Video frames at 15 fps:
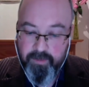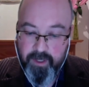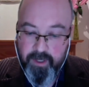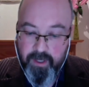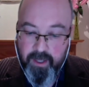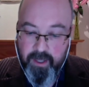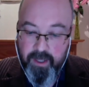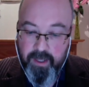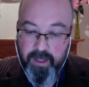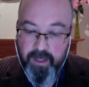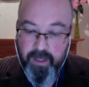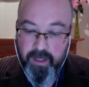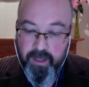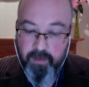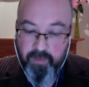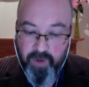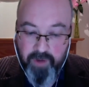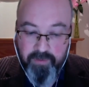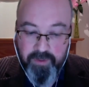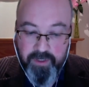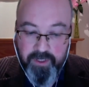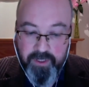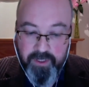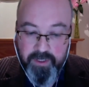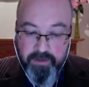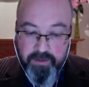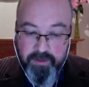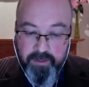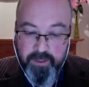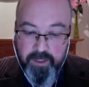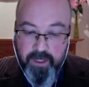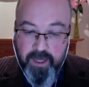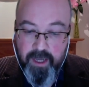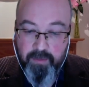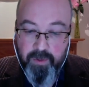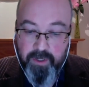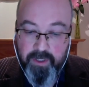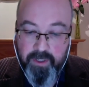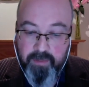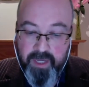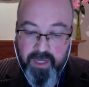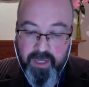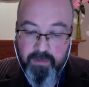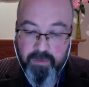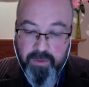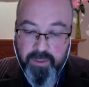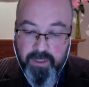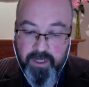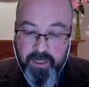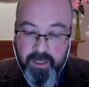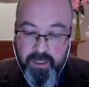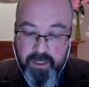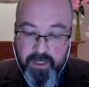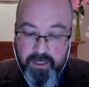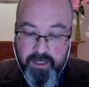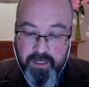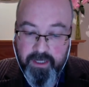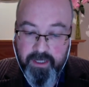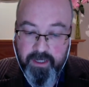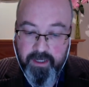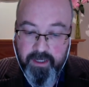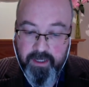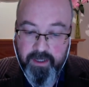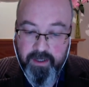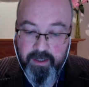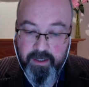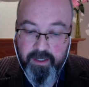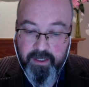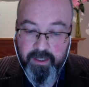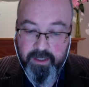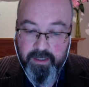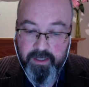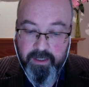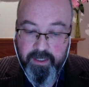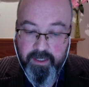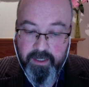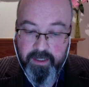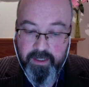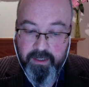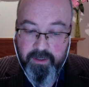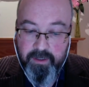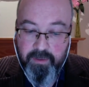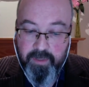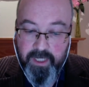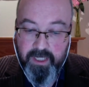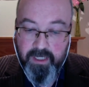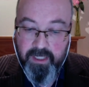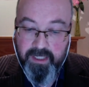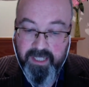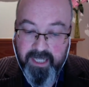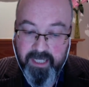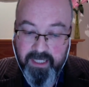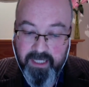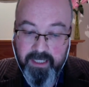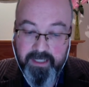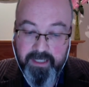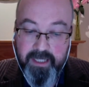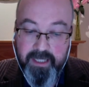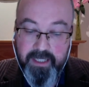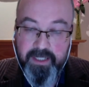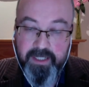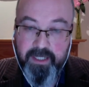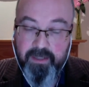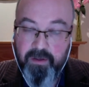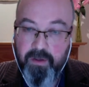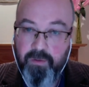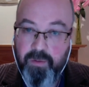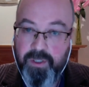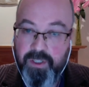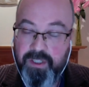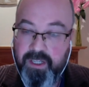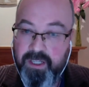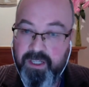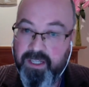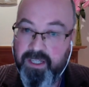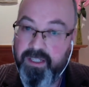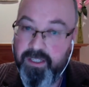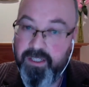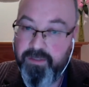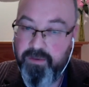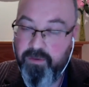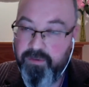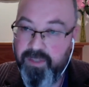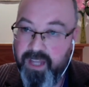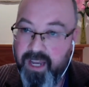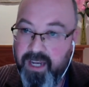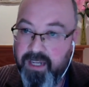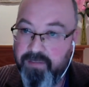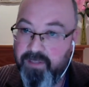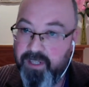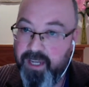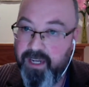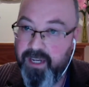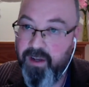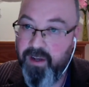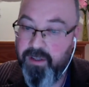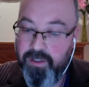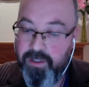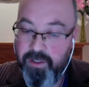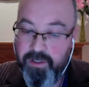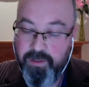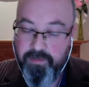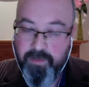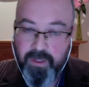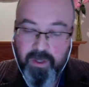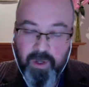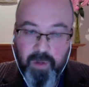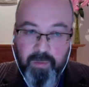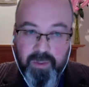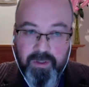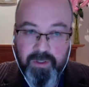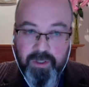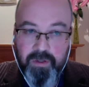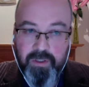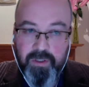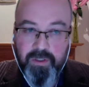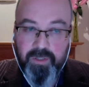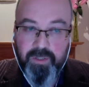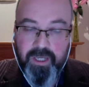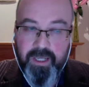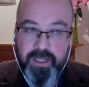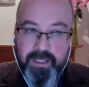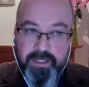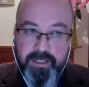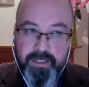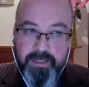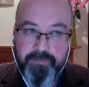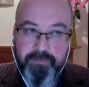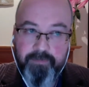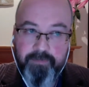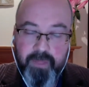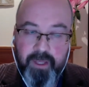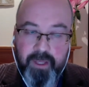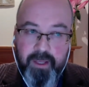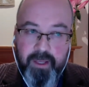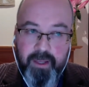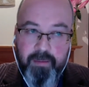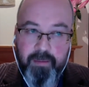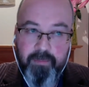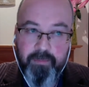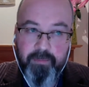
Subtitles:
and provinces, and one of the main ones is the Enil dynasty, which is the ascendants of Nile at the Nile hostages. But there's also kings in